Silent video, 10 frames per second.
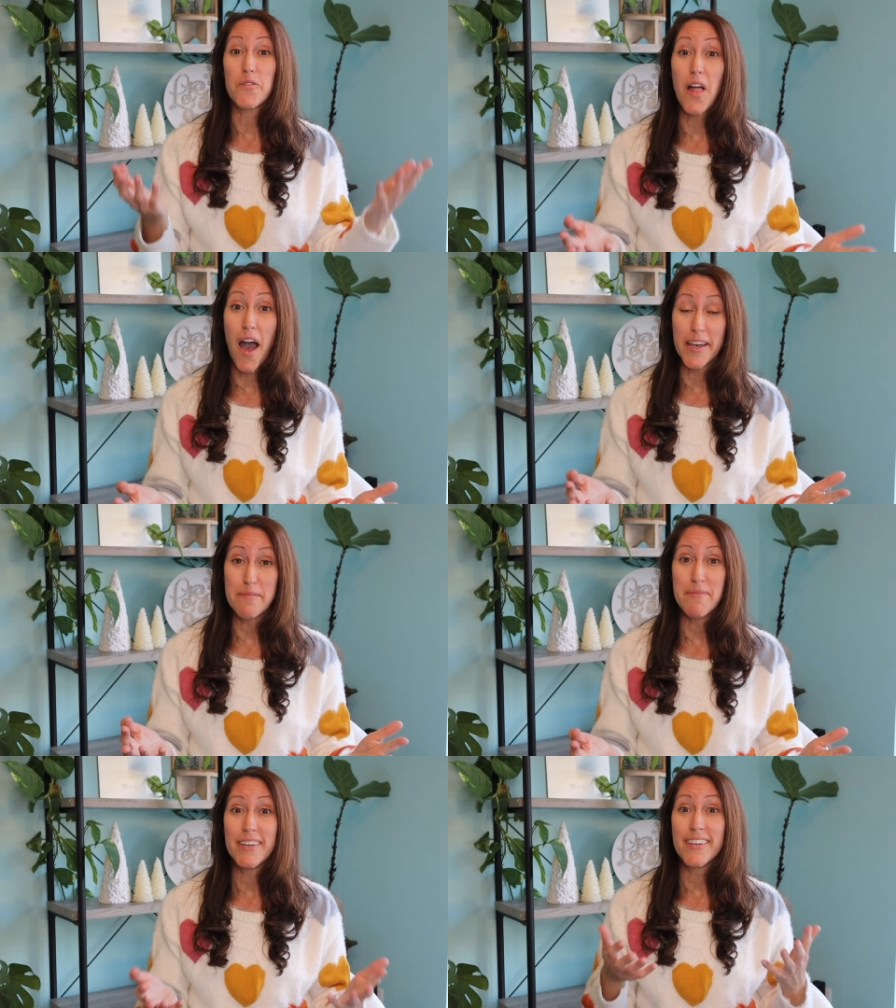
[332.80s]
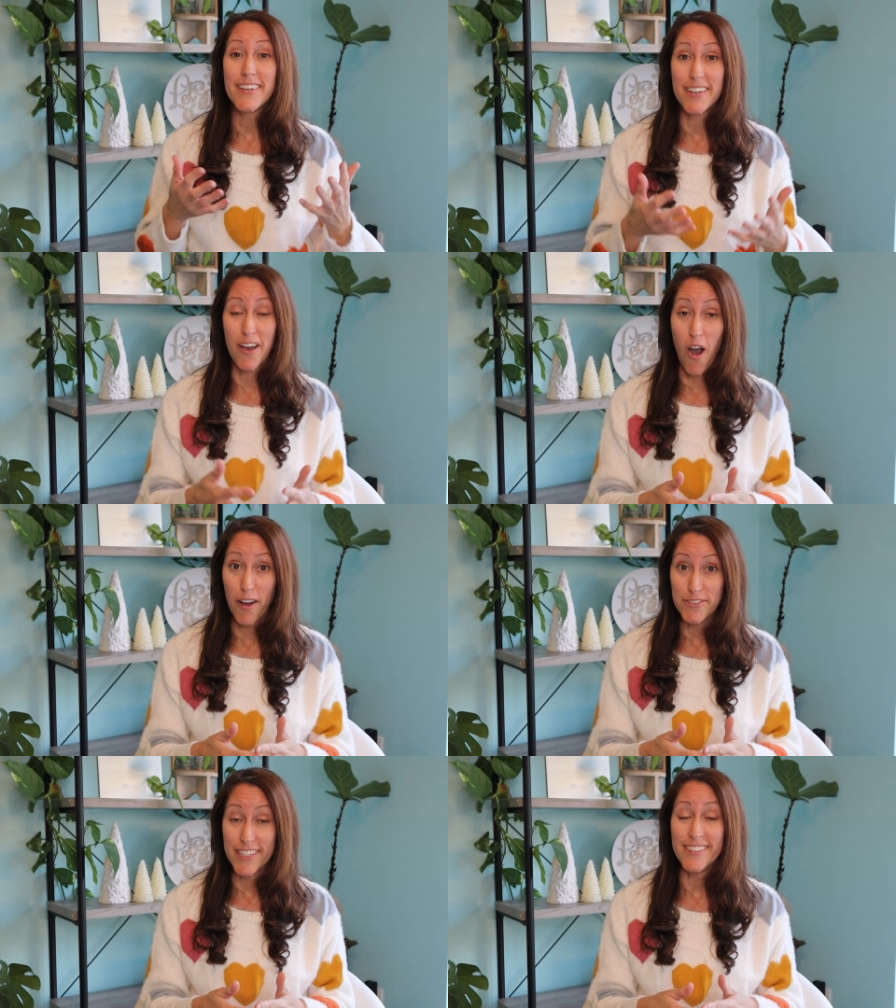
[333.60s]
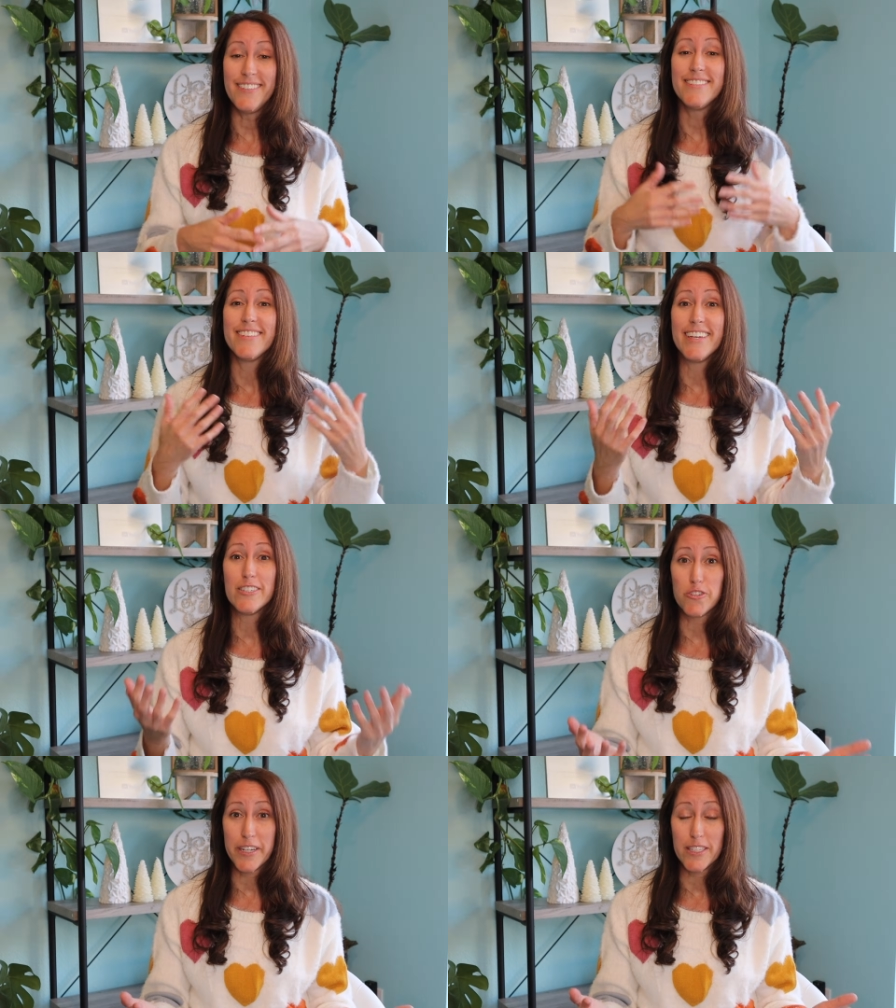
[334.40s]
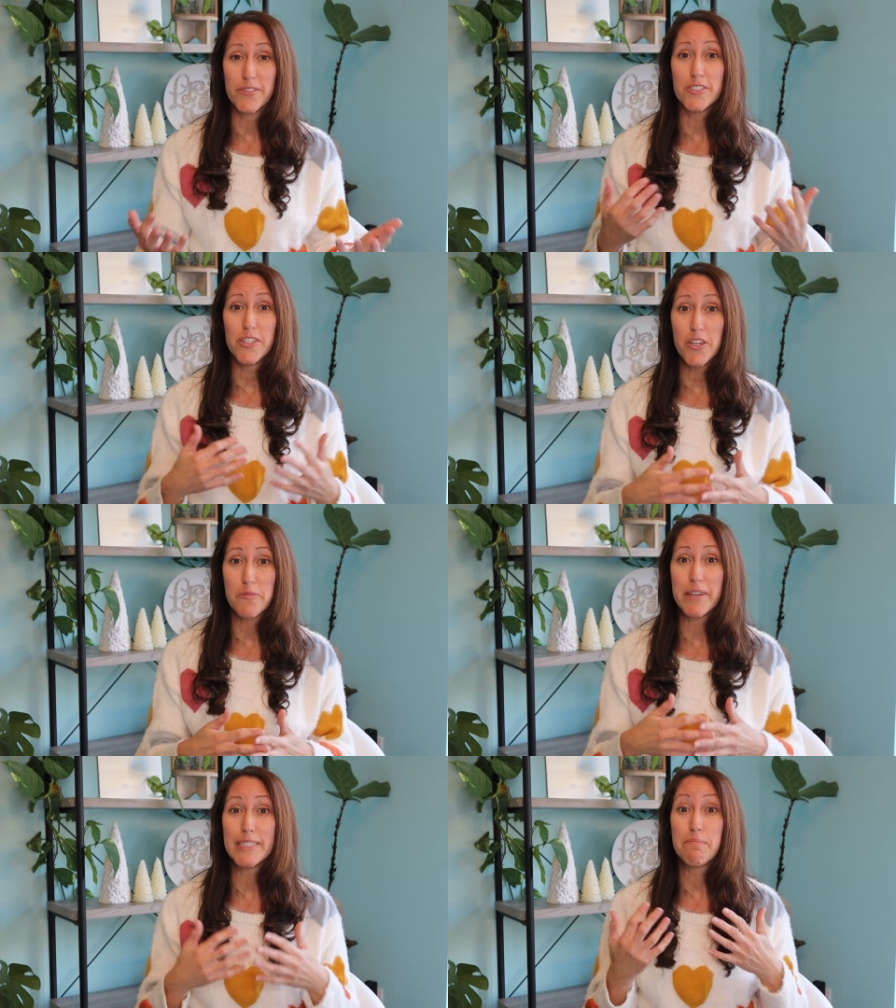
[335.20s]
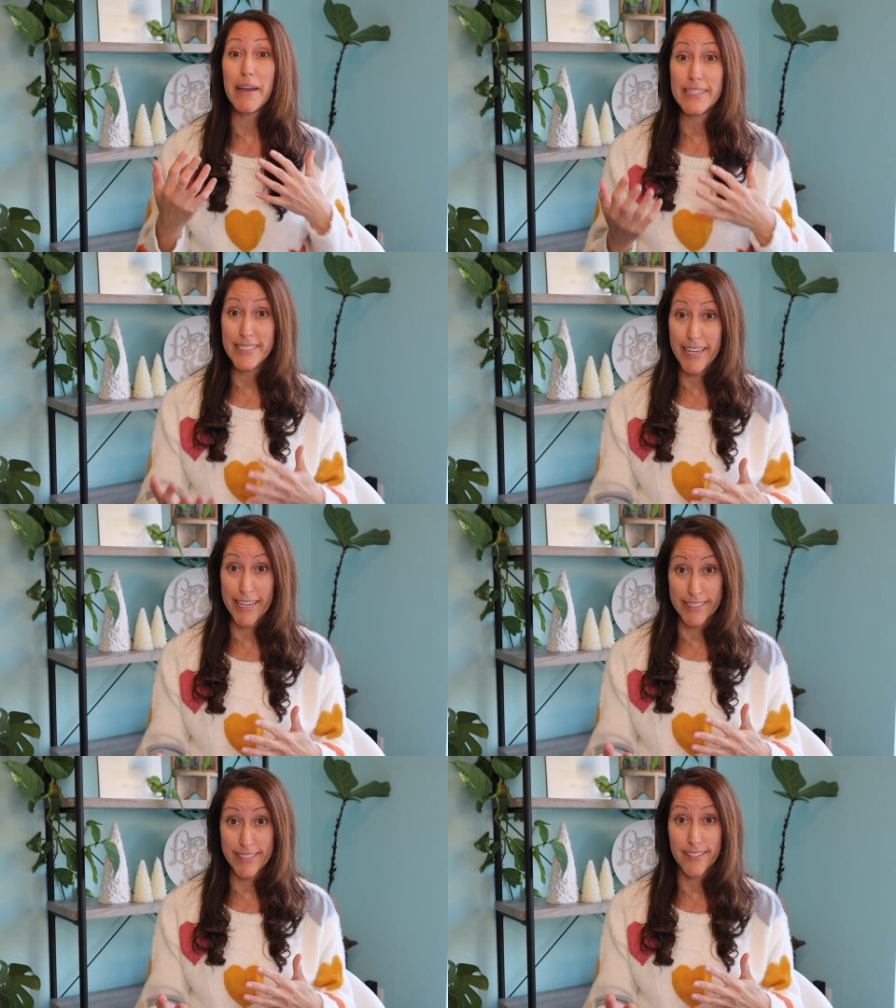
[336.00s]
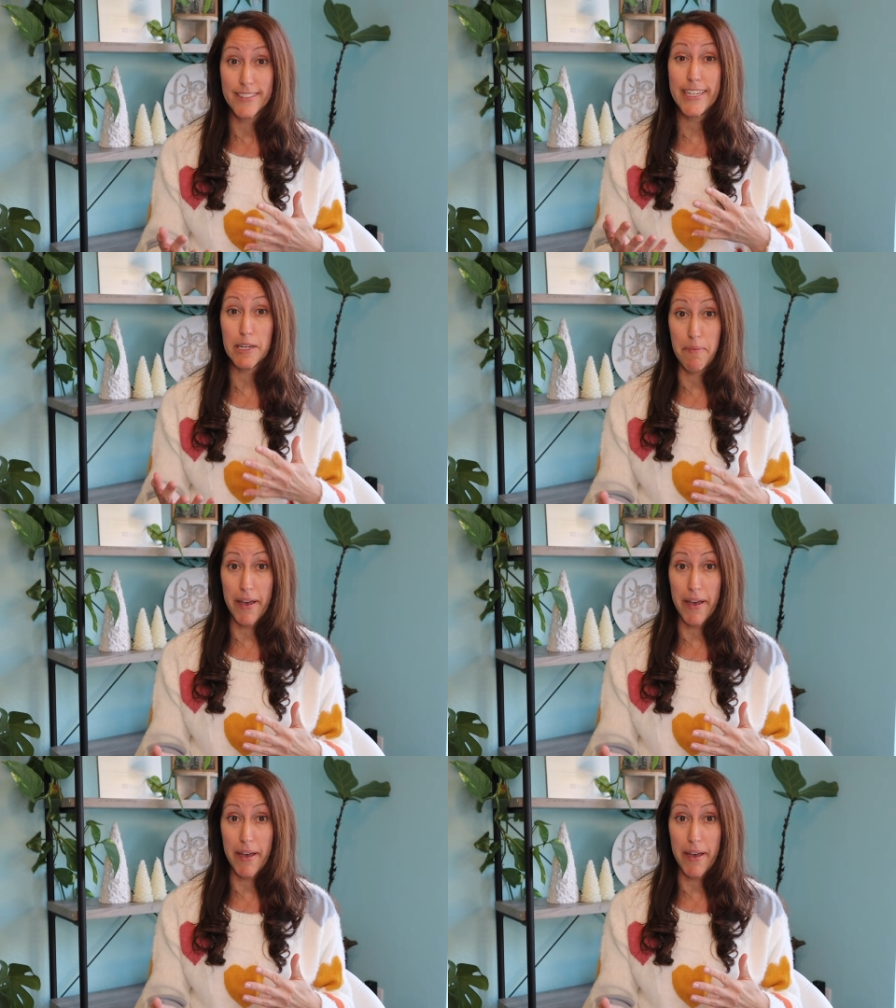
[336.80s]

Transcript: Lyme often is transferred to humans by ticks, tick